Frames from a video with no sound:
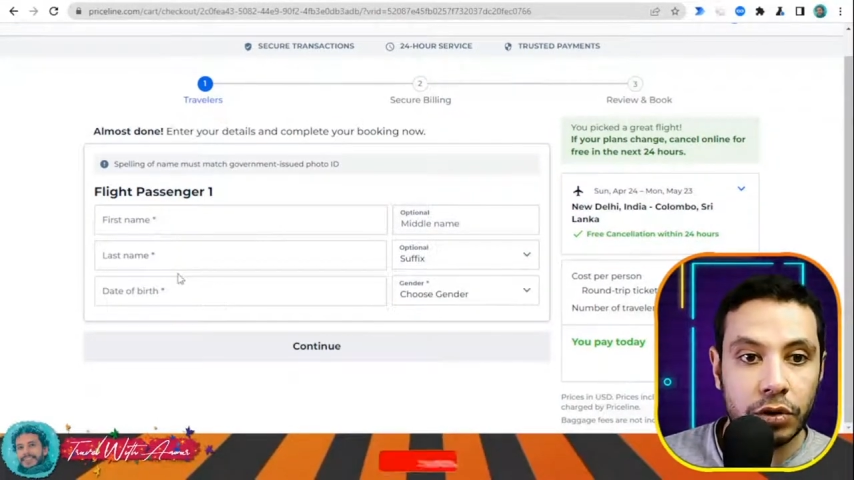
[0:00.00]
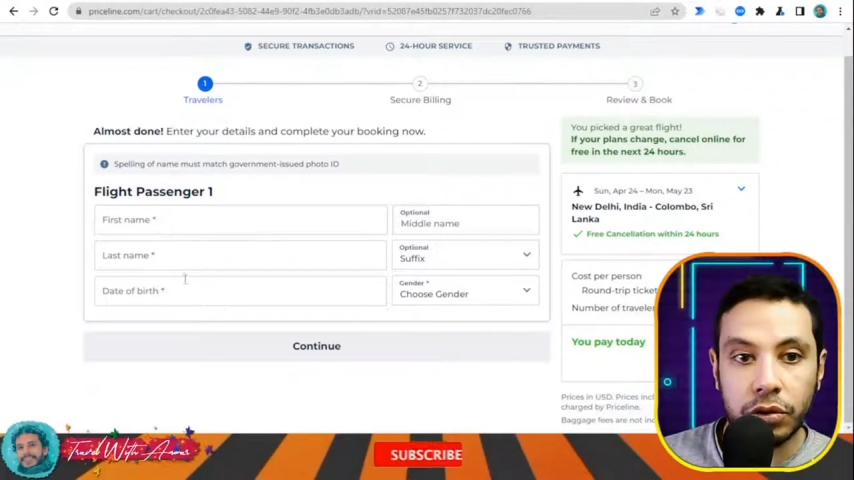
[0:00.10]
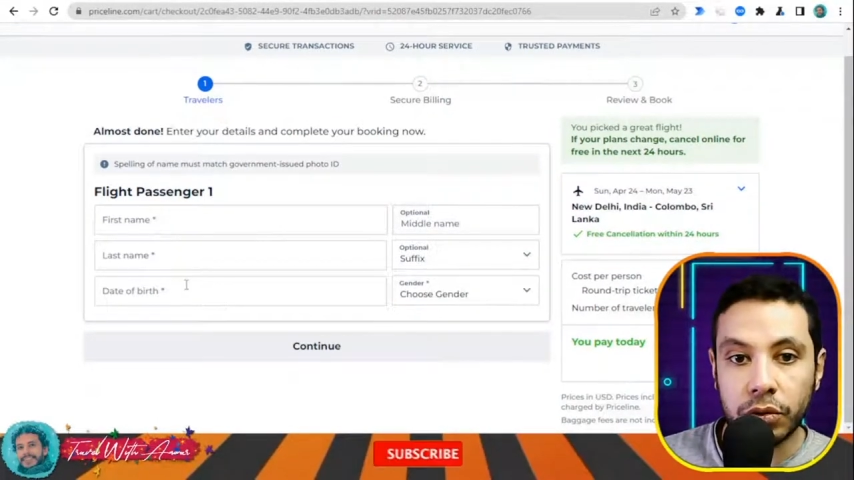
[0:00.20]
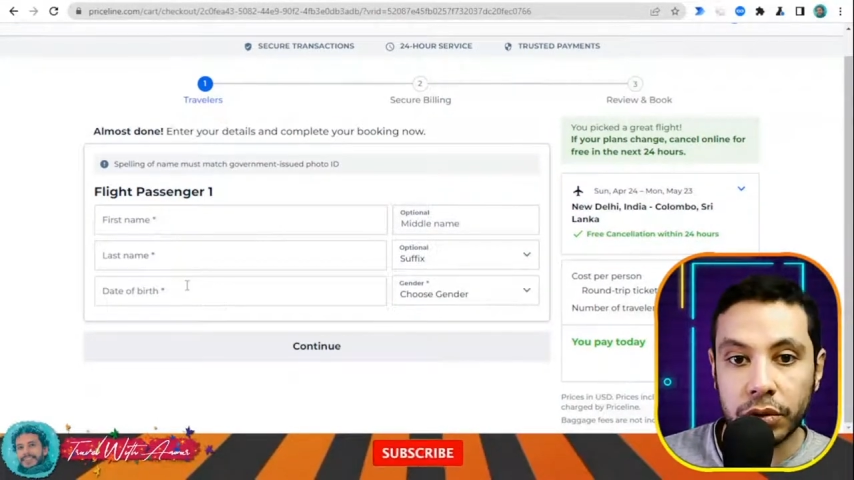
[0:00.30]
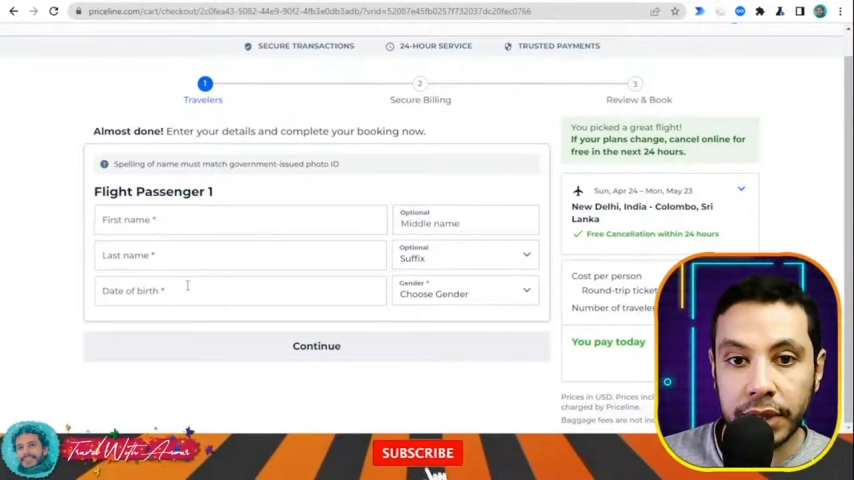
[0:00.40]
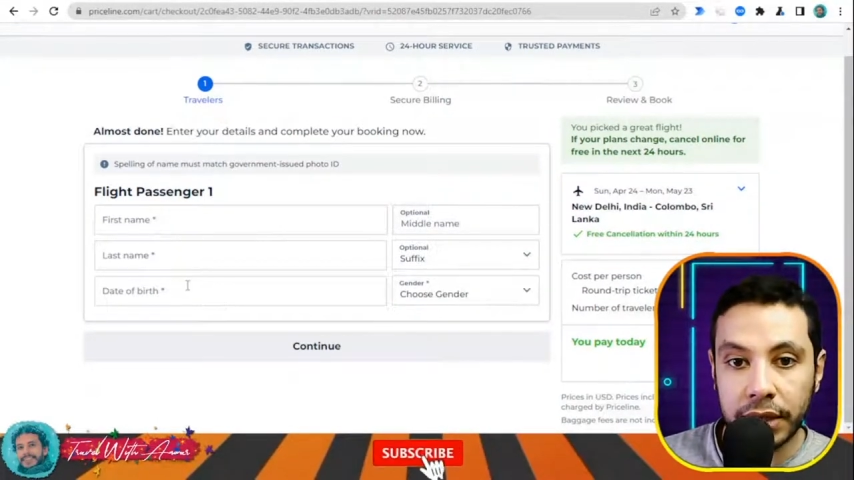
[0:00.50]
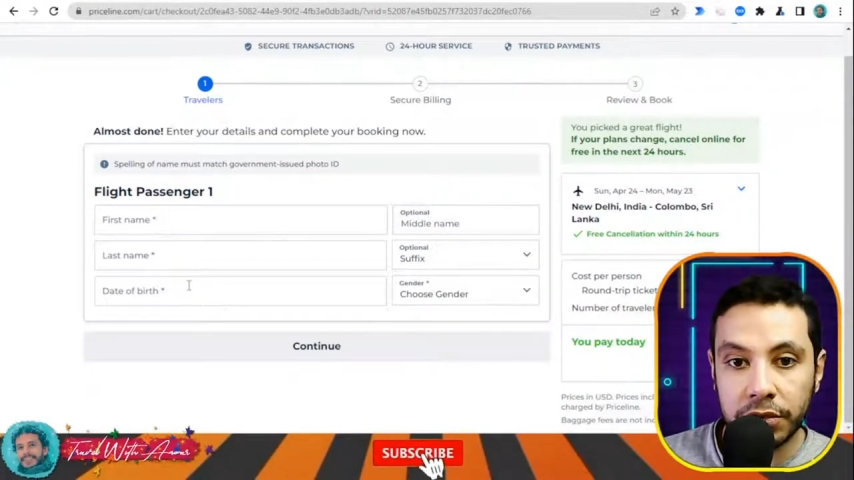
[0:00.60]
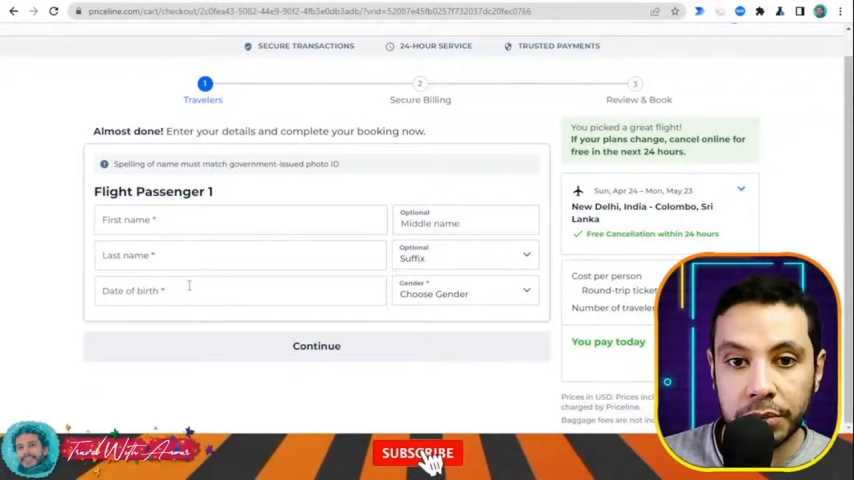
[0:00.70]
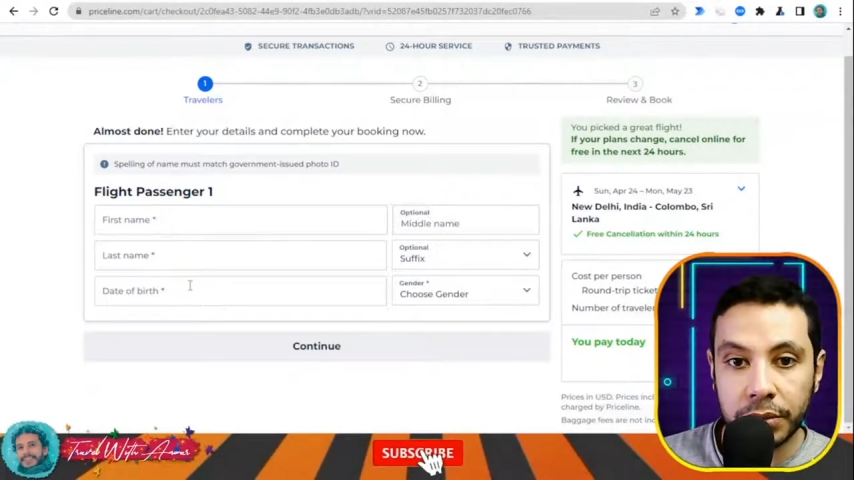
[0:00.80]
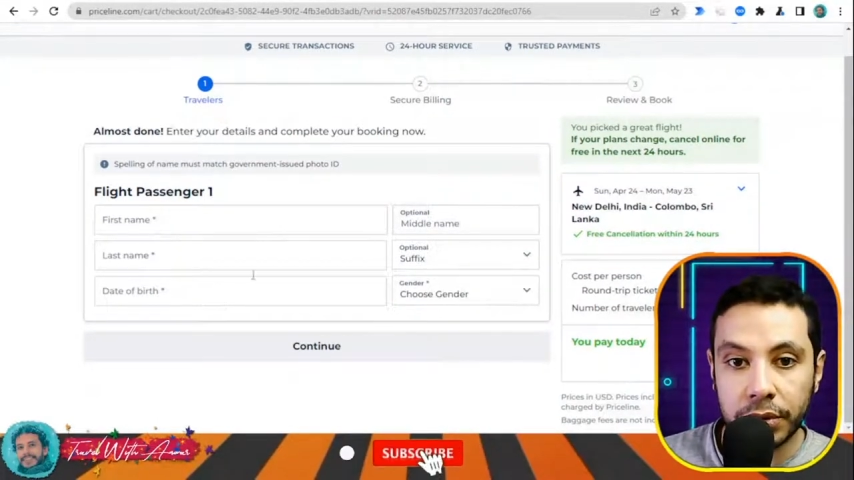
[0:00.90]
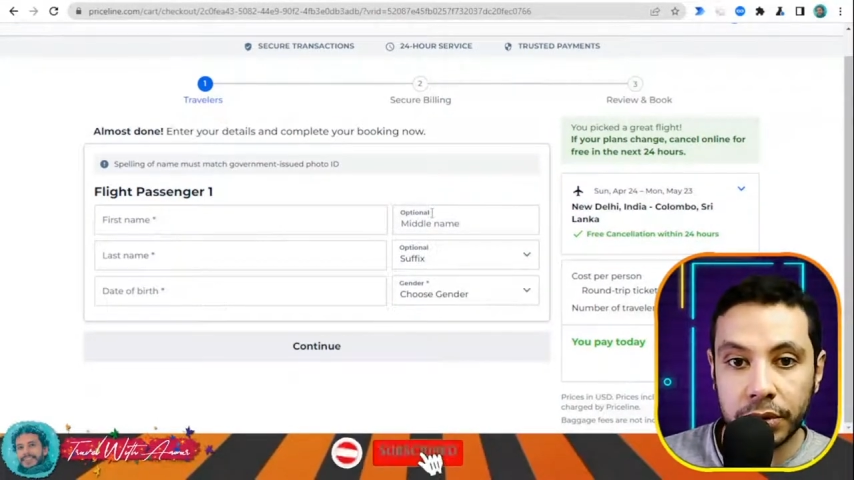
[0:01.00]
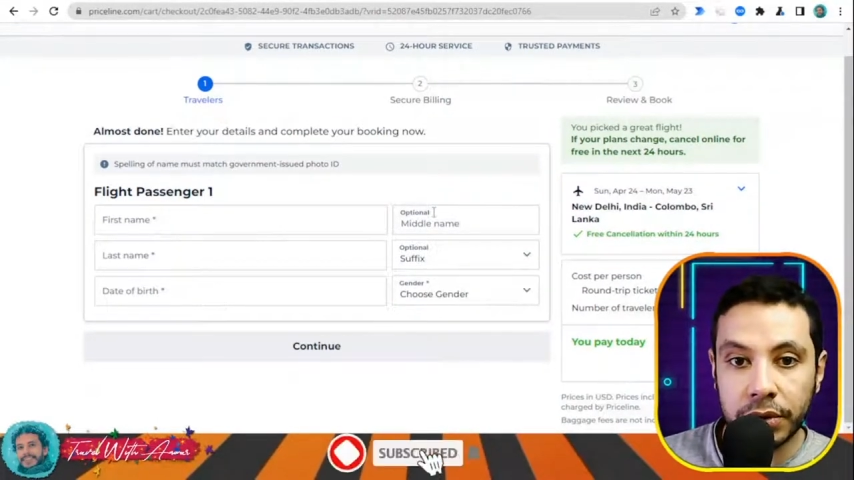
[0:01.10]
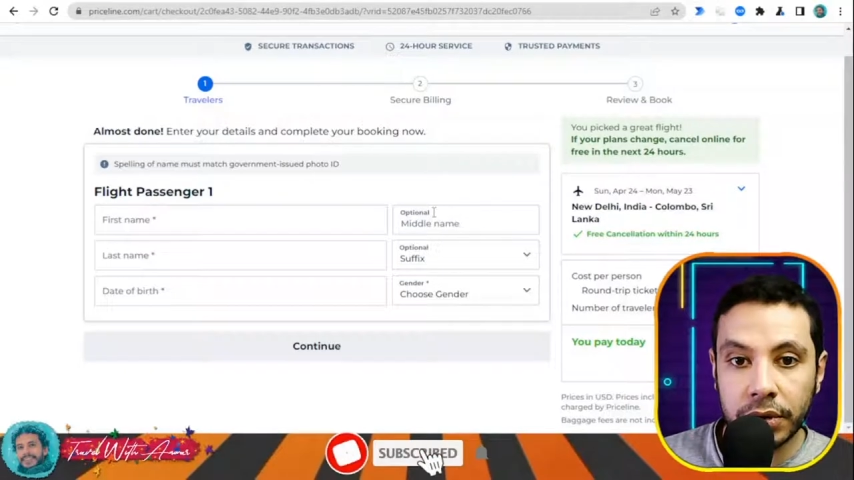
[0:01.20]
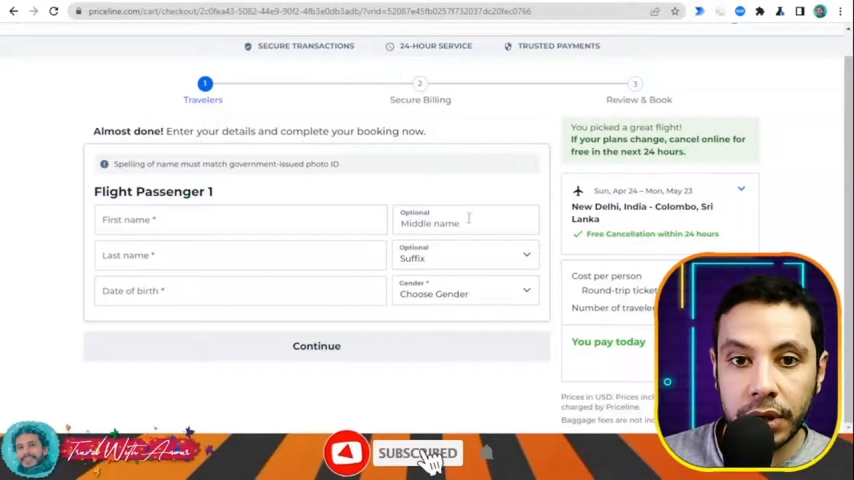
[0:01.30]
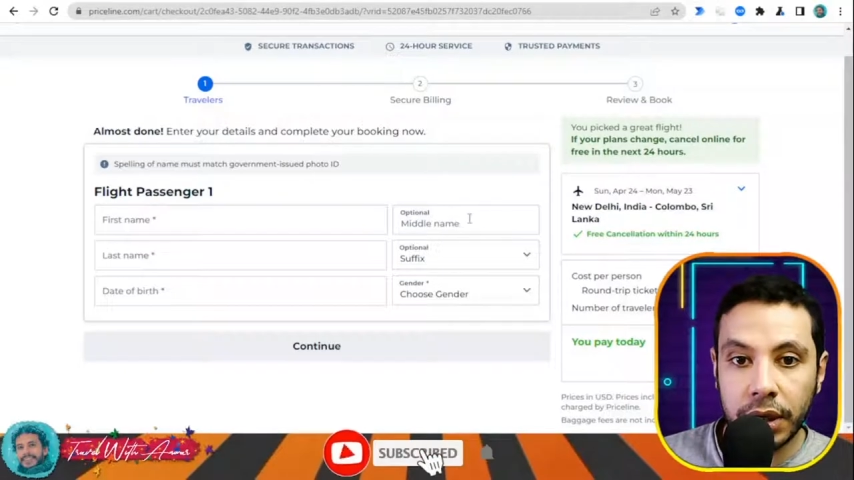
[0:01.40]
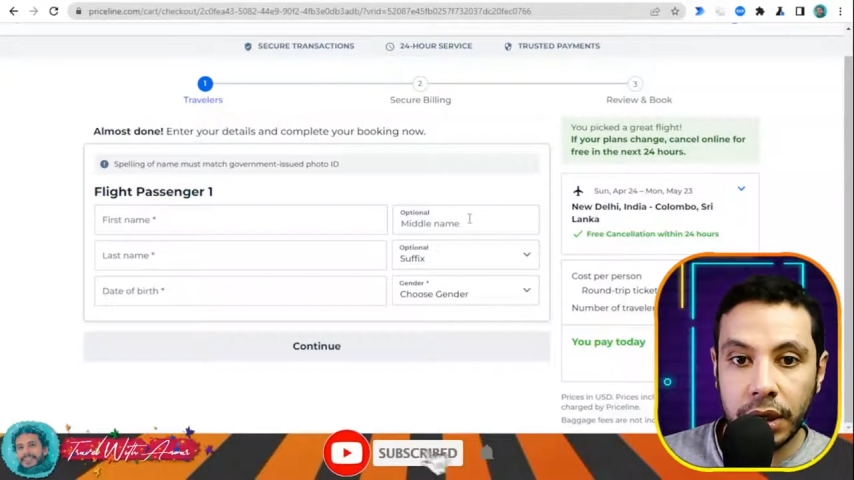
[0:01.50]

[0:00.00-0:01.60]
your date of birth,